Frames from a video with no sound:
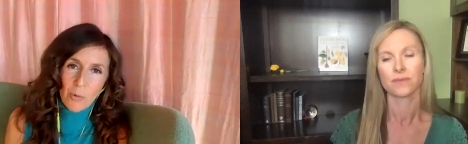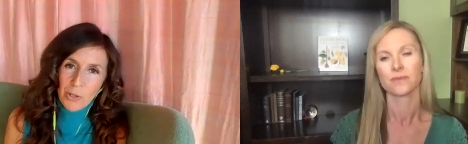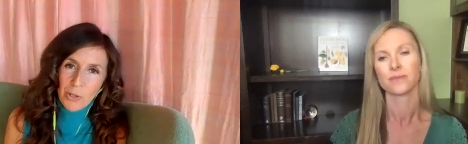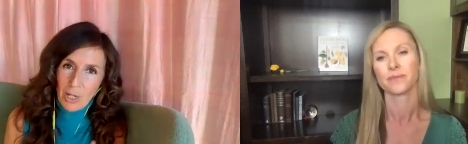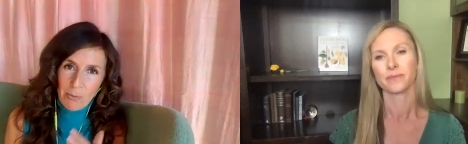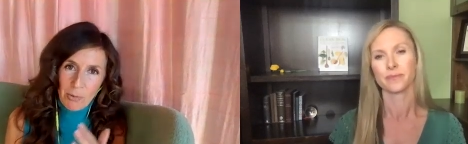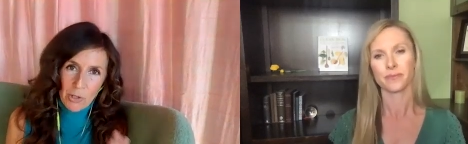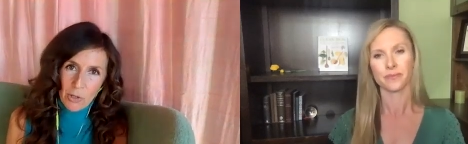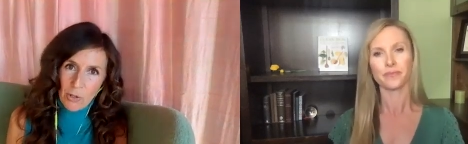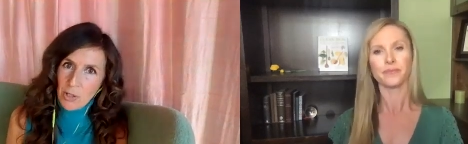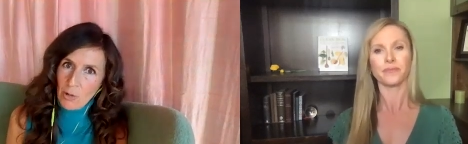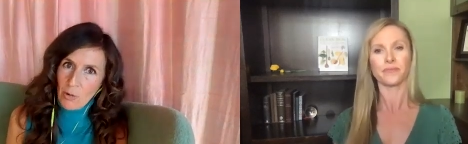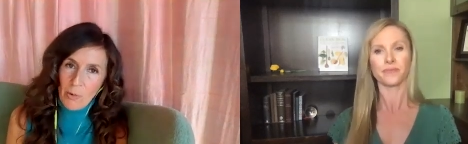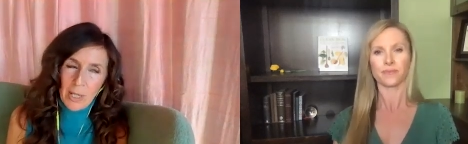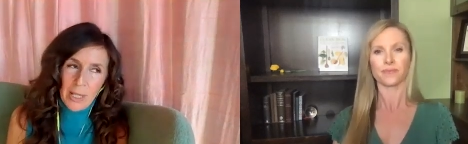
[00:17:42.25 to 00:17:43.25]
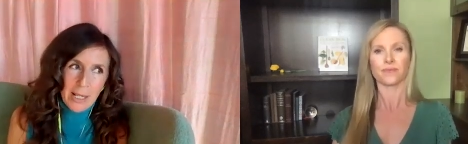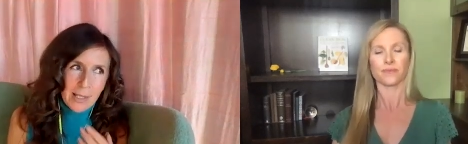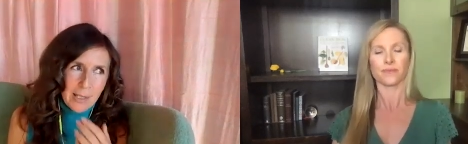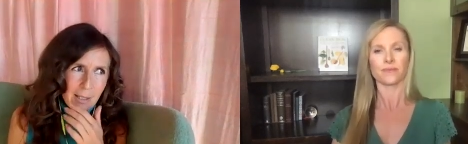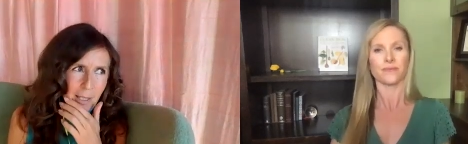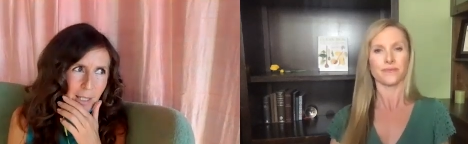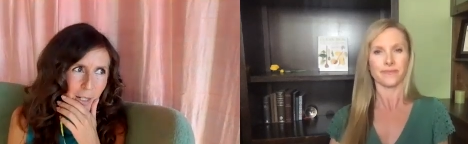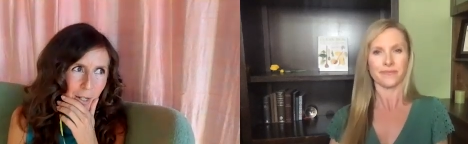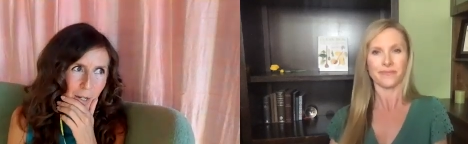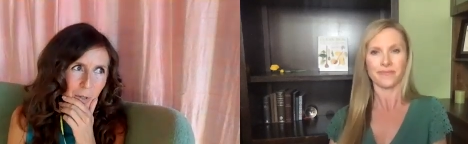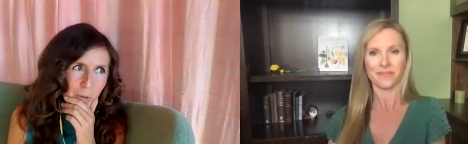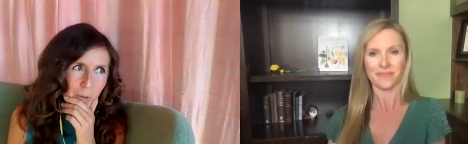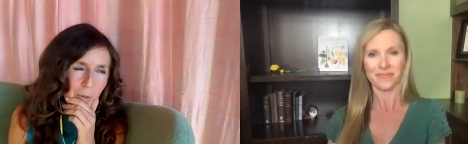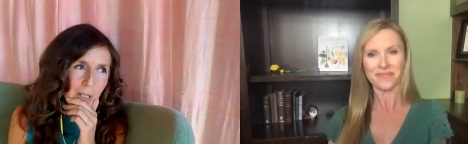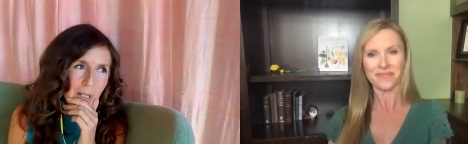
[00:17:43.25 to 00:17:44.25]
Speaker 1: which mm. i'm sure you're well like you
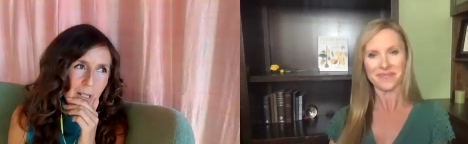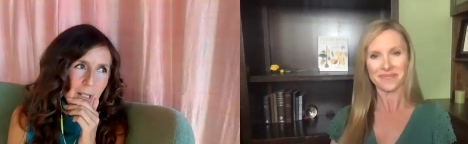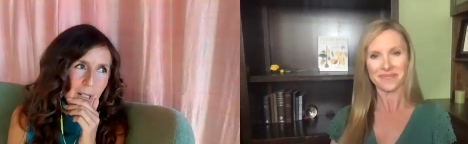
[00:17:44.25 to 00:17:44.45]
know